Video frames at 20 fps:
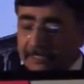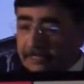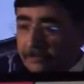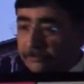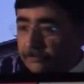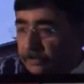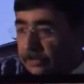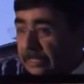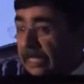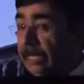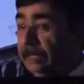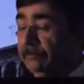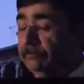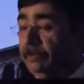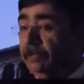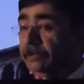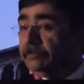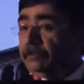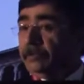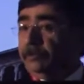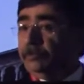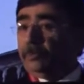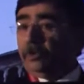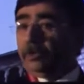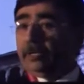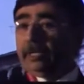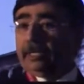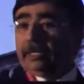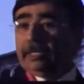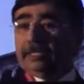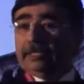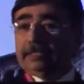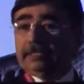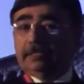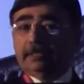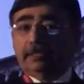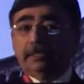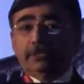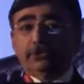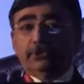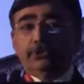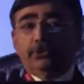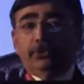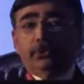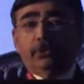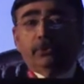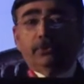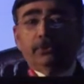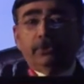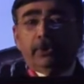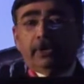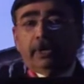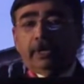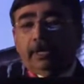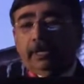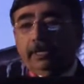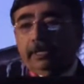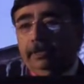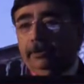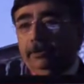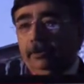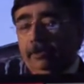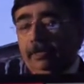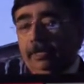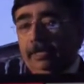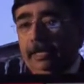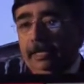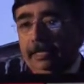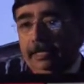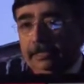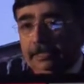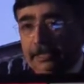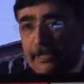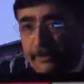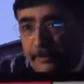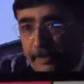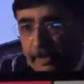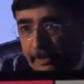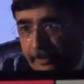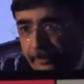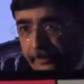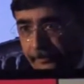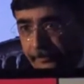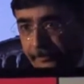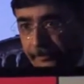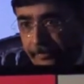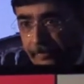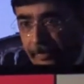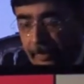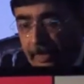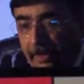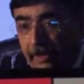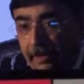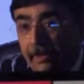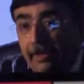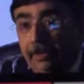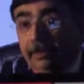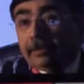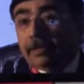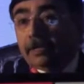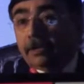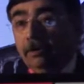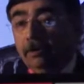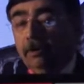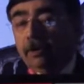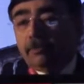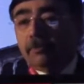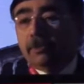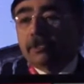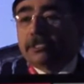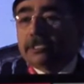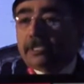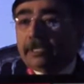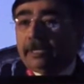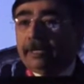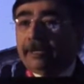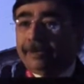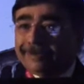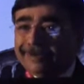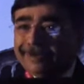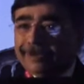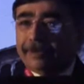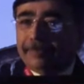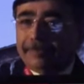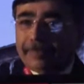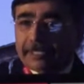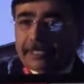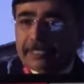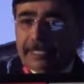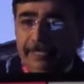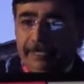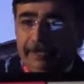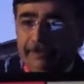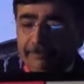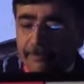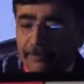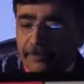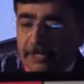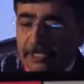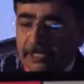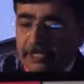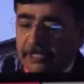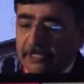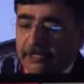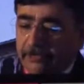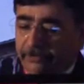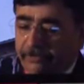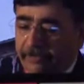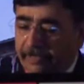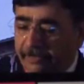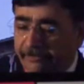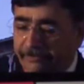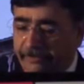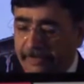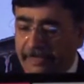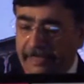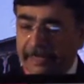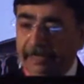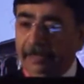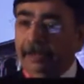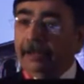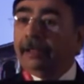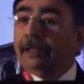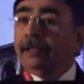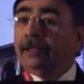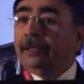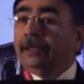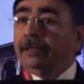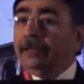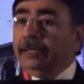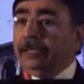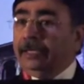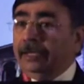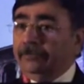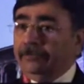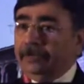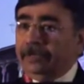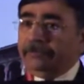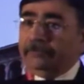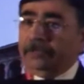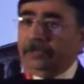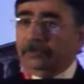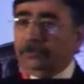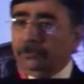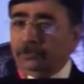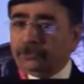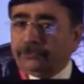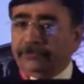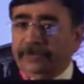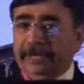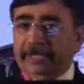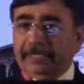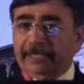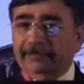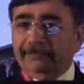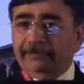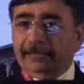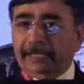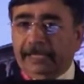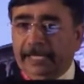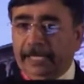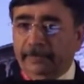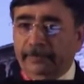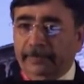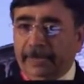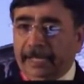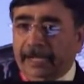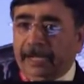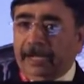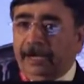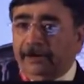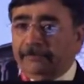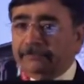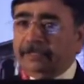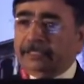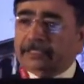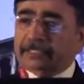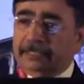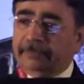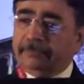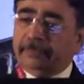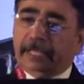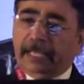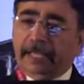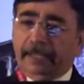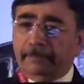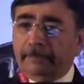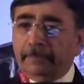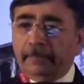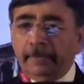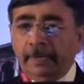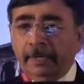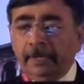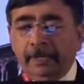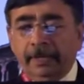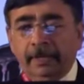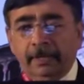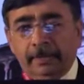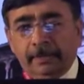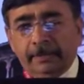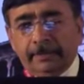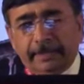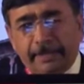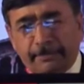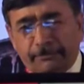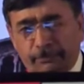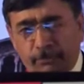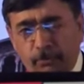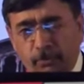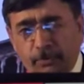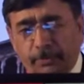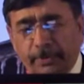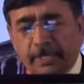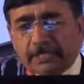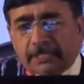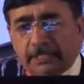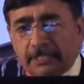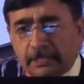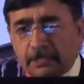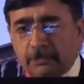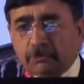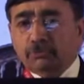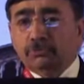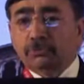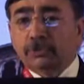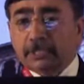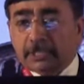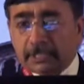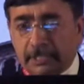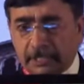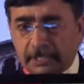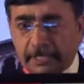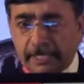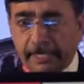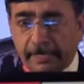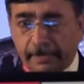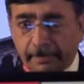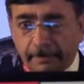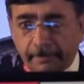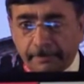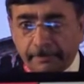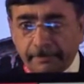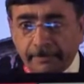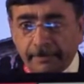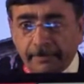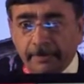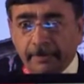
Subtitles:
reasons for that. One is important reason is our Dr. R. Sharma, that almost 100% of the patients will fail. Even if they lose weight, they will gain back after some time. There are few patients who sustain.